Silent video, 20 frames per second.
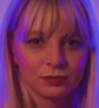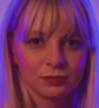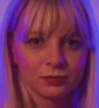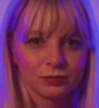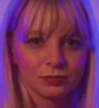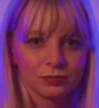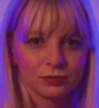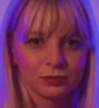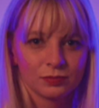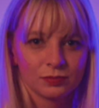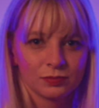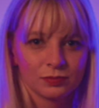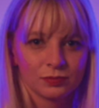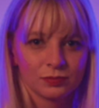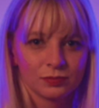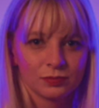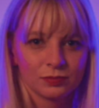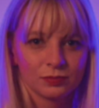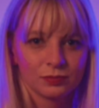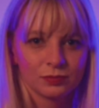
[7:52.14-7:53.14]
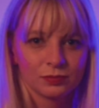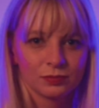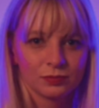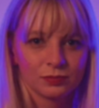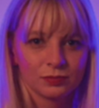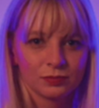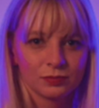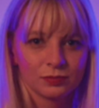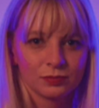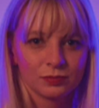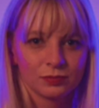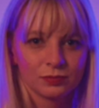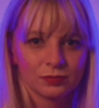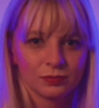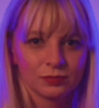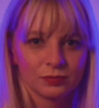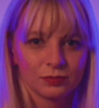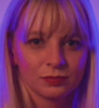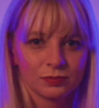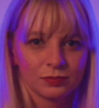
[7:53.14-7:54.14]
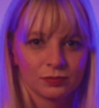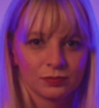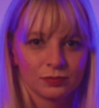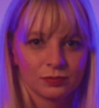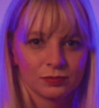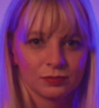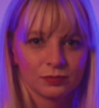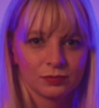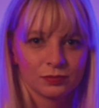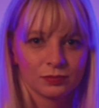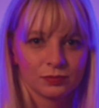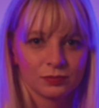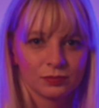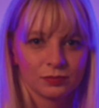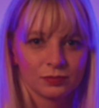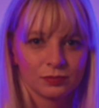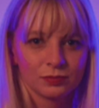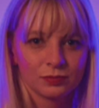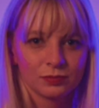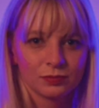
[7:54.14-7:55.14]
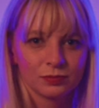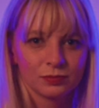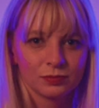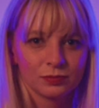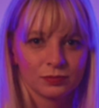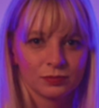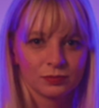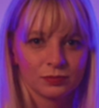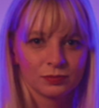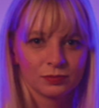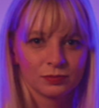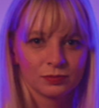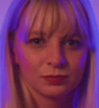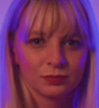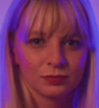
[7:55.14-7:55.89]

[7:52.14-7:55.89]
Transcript: No words are spoken by the person on screen.